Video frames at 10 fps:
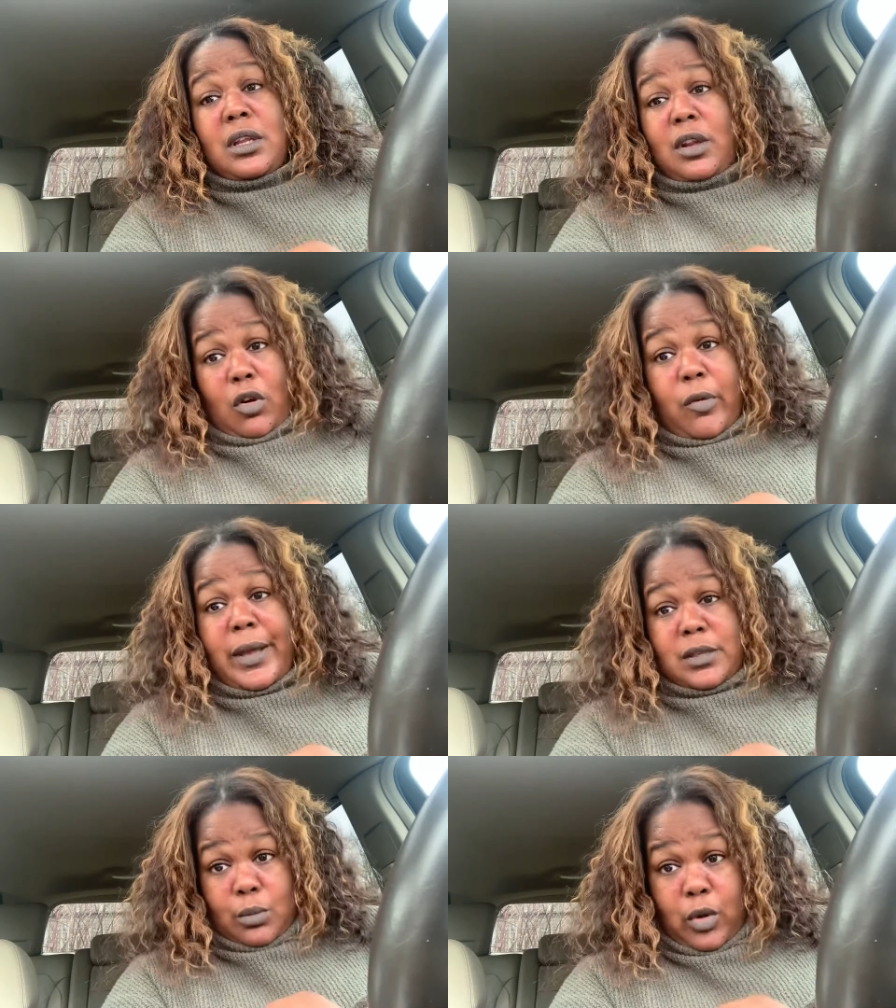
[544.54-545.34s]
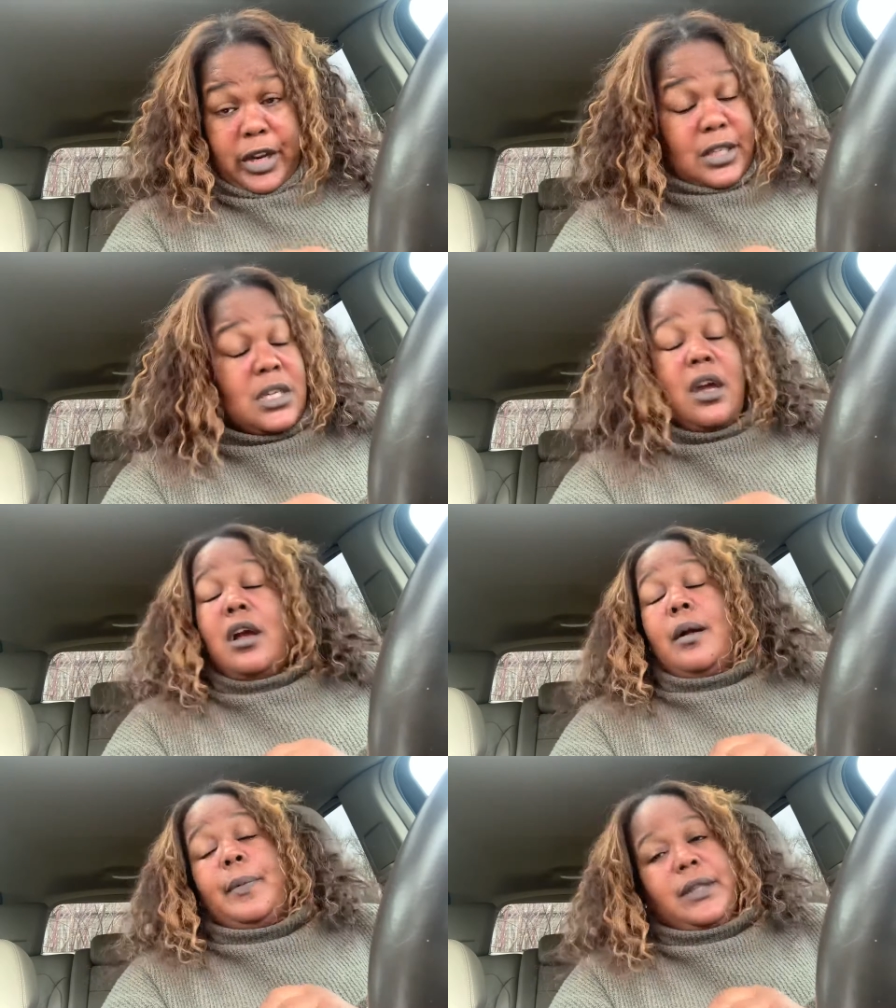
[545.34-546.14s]
in the home has a mortgage,
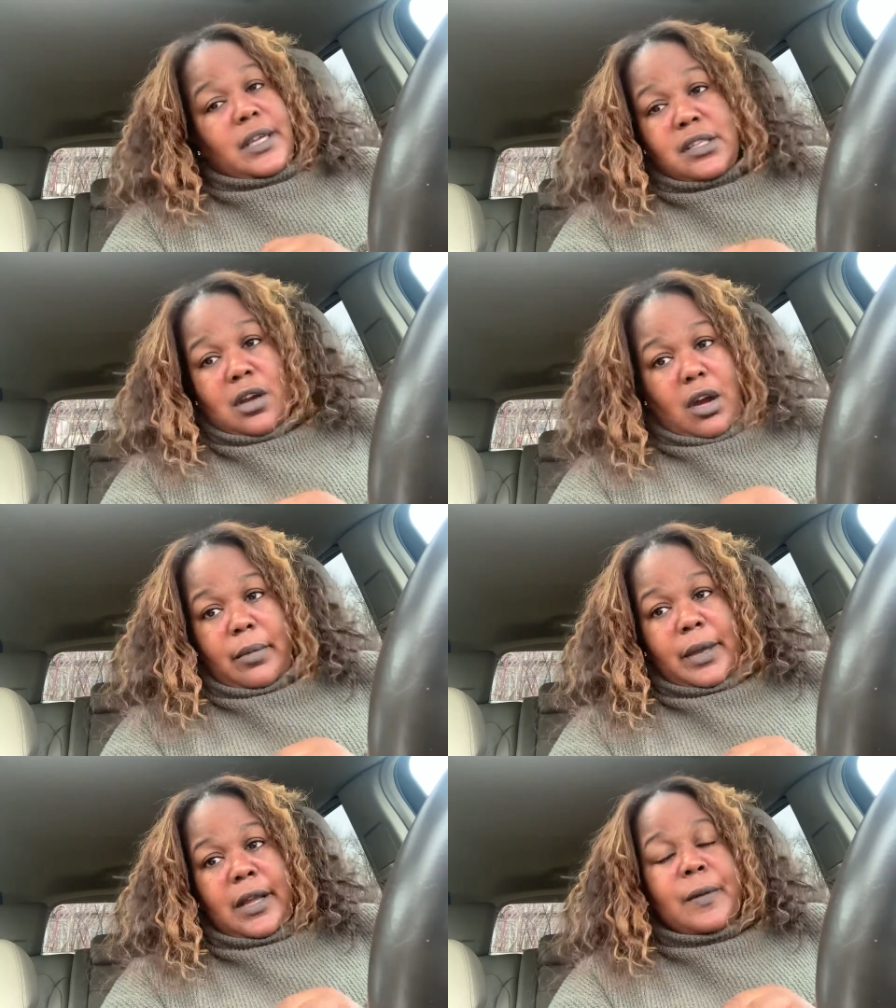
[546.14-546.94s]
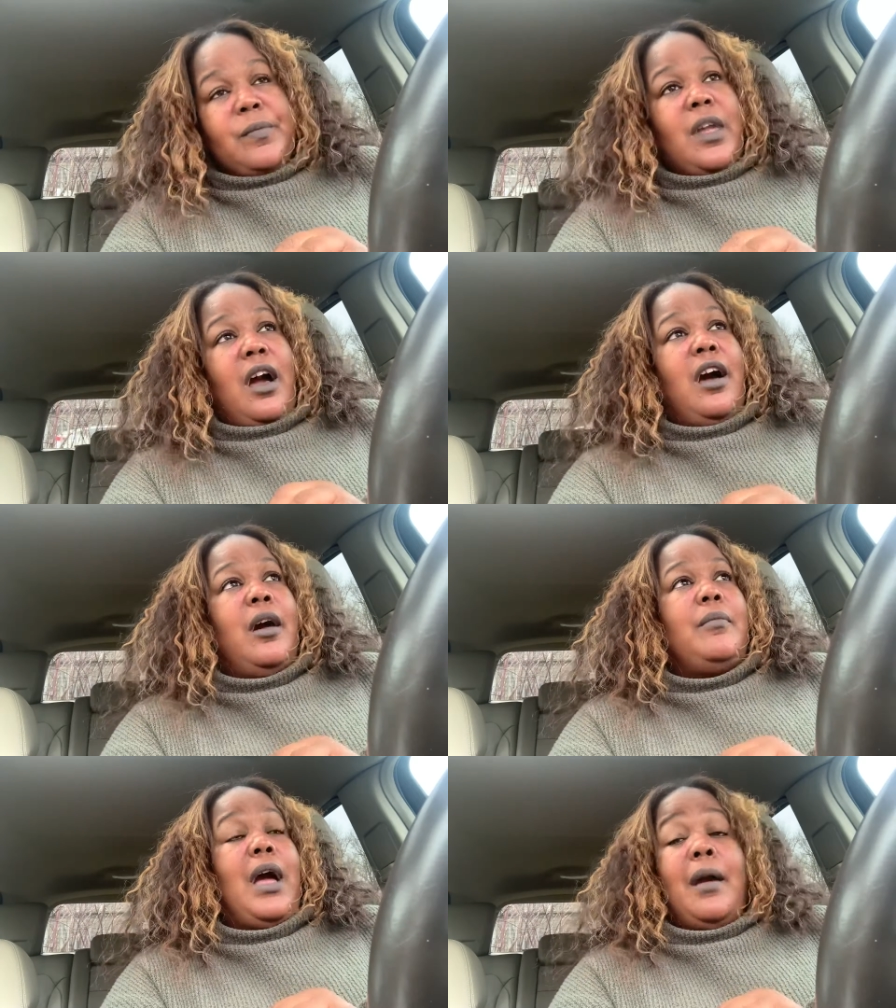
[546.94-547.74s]
please call me.
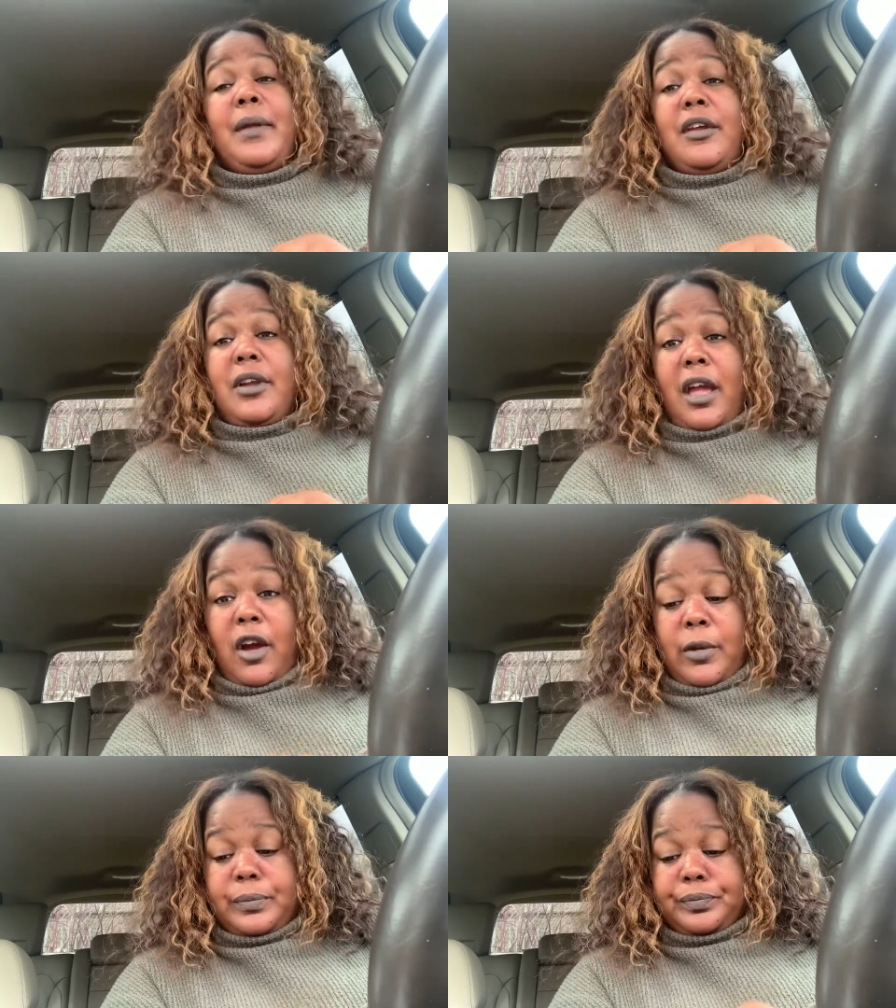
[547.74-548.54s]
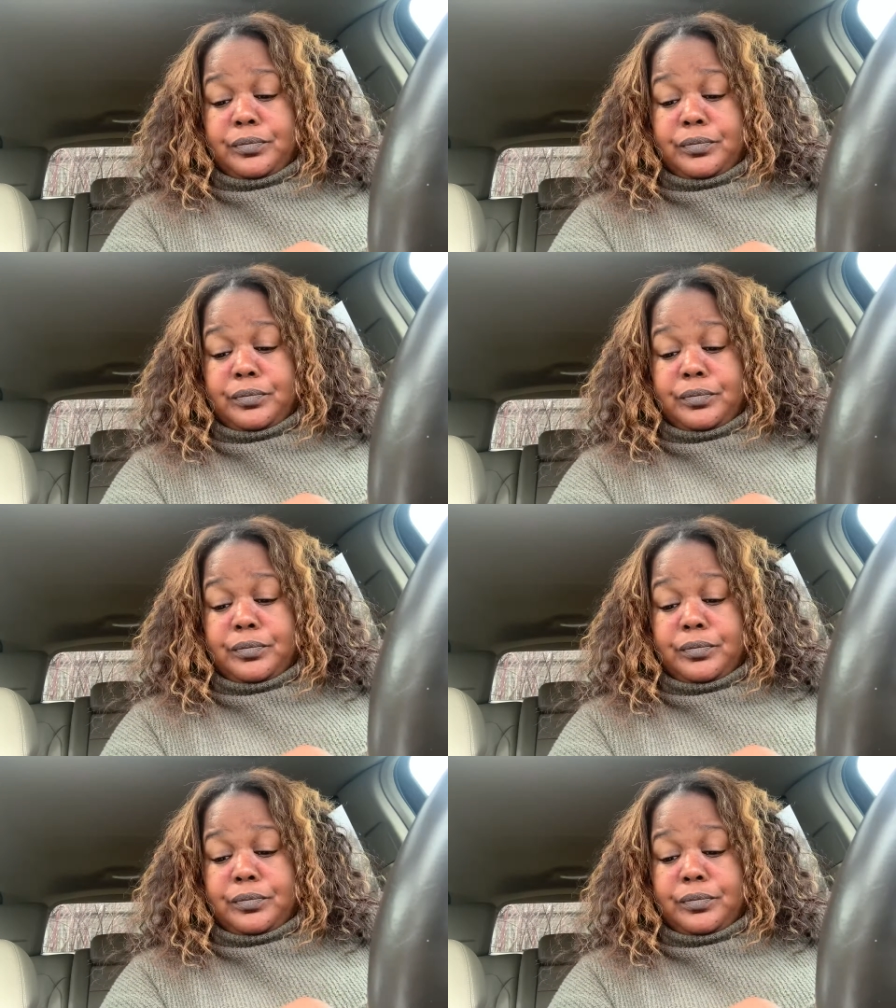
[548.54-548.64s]
Um, I'm here to help.